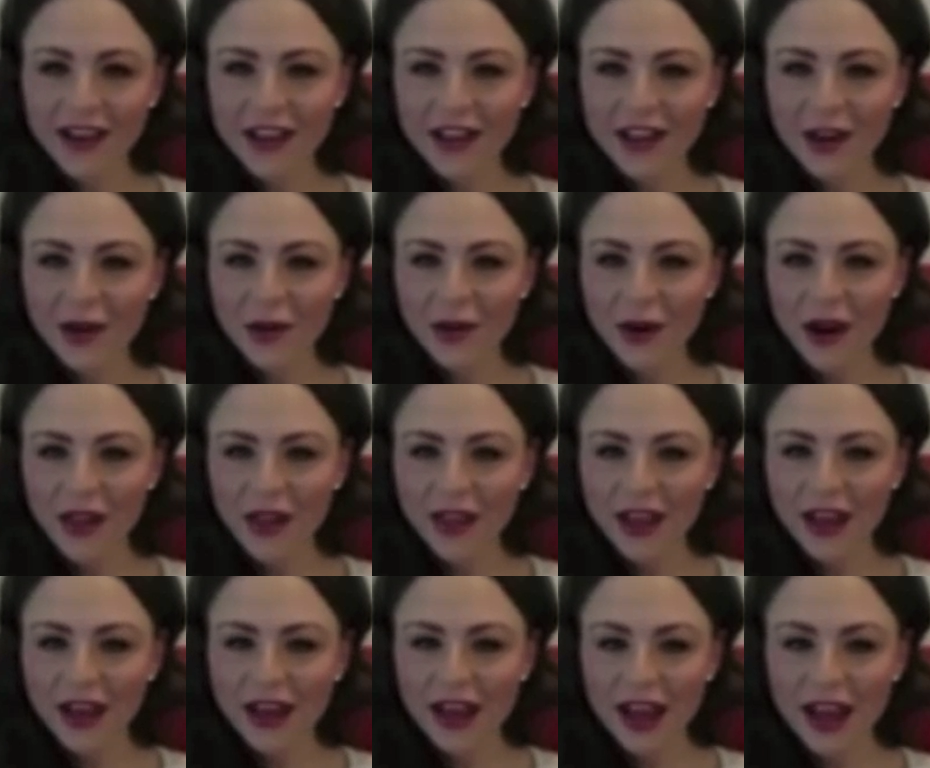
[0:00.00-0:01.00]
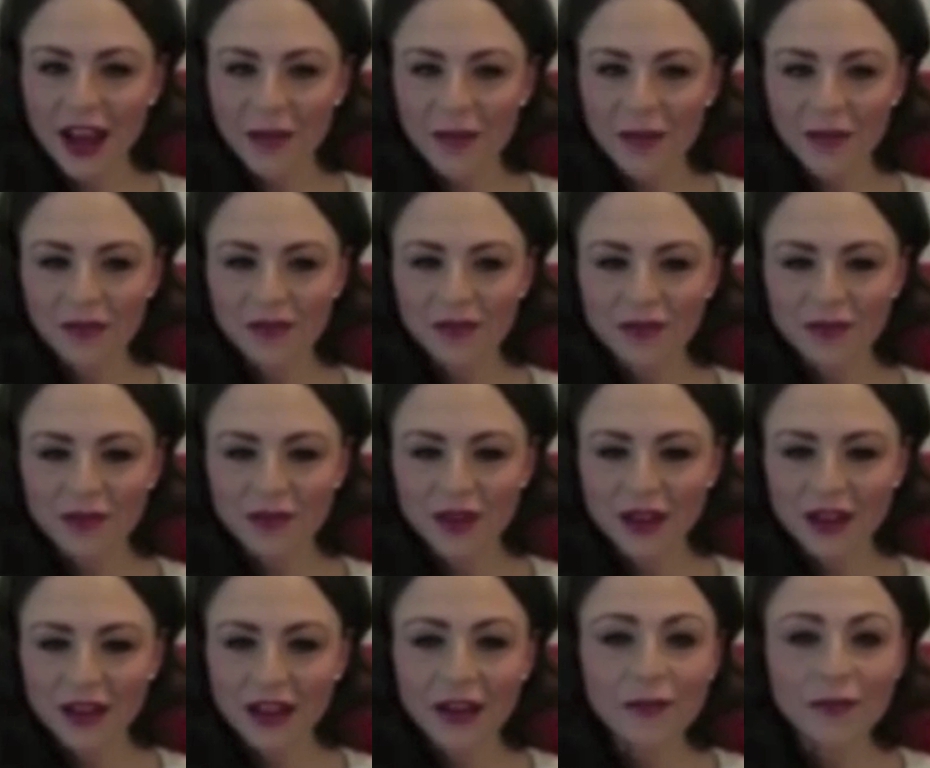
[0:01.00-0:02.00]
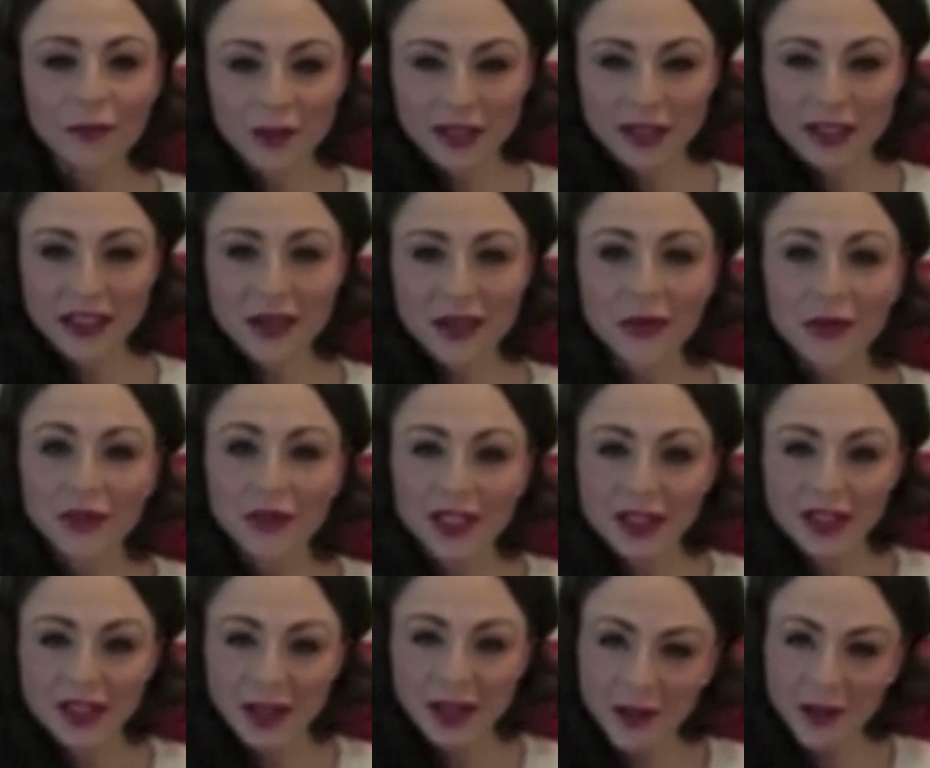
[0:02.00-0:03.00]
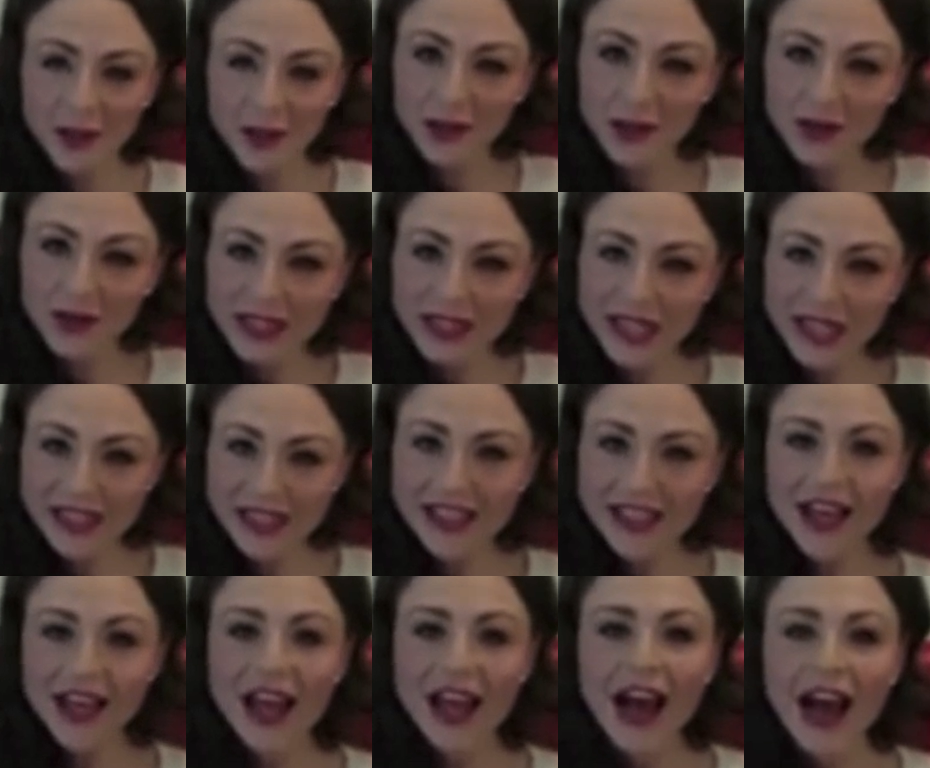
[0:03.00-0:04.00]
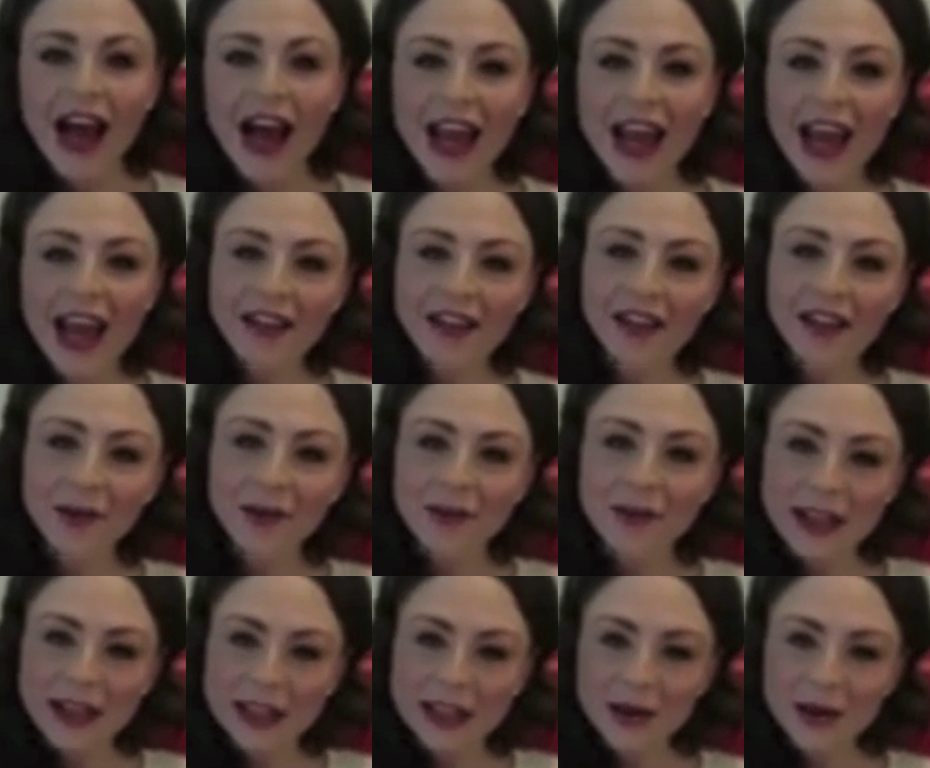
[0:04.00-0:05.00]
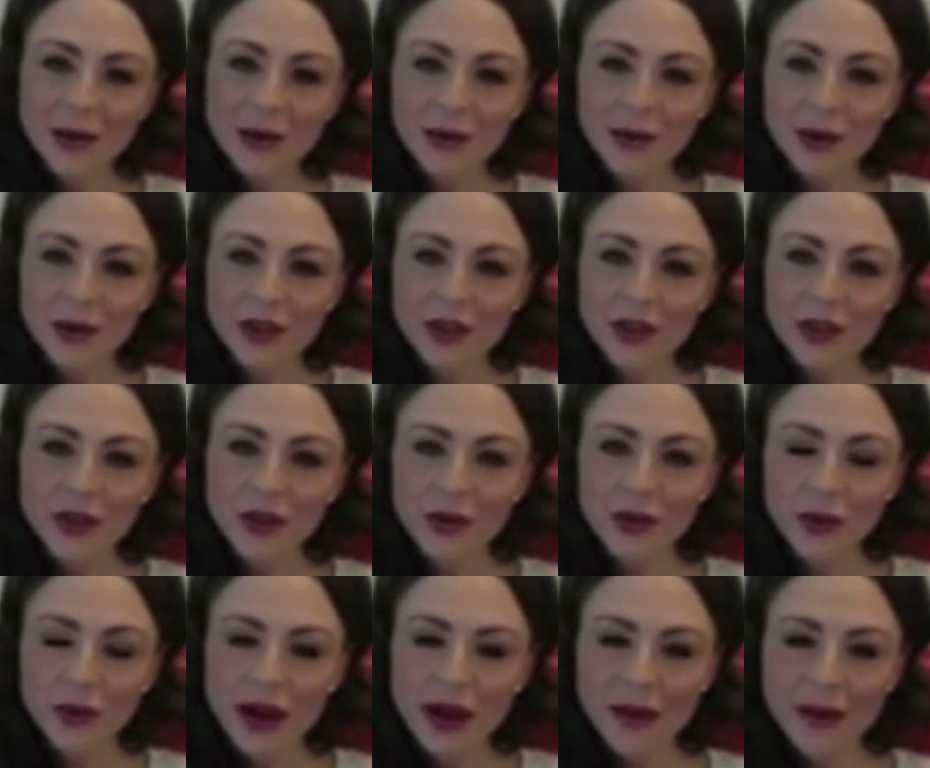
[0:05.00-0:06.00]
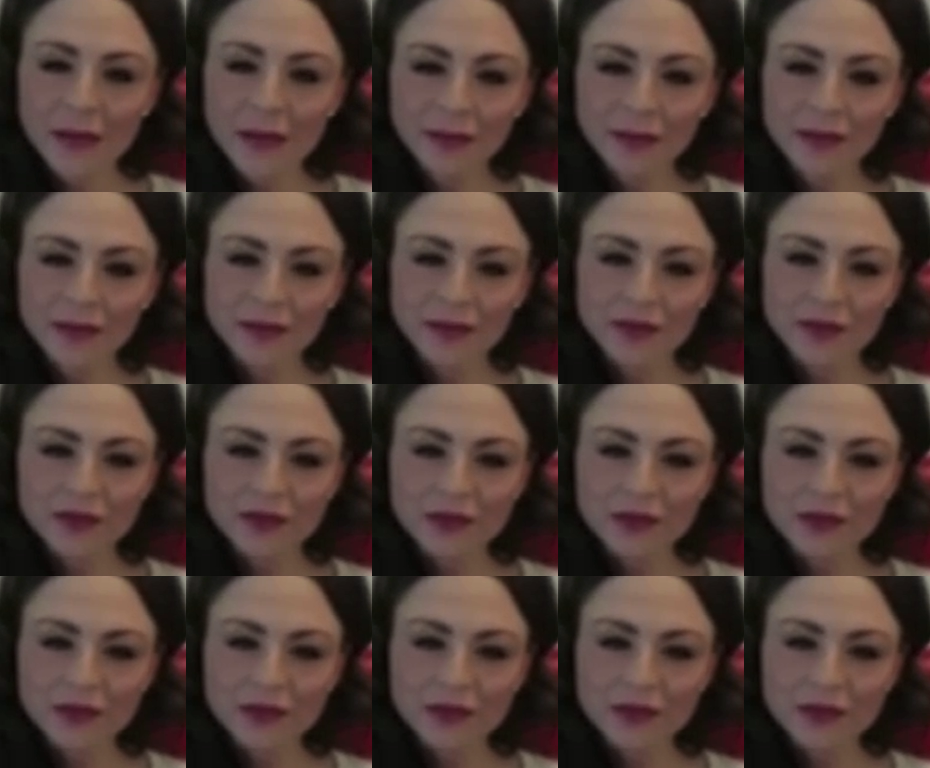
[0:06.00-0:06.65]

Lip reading: Like, for instance, once I started doing this, I handed the reins over to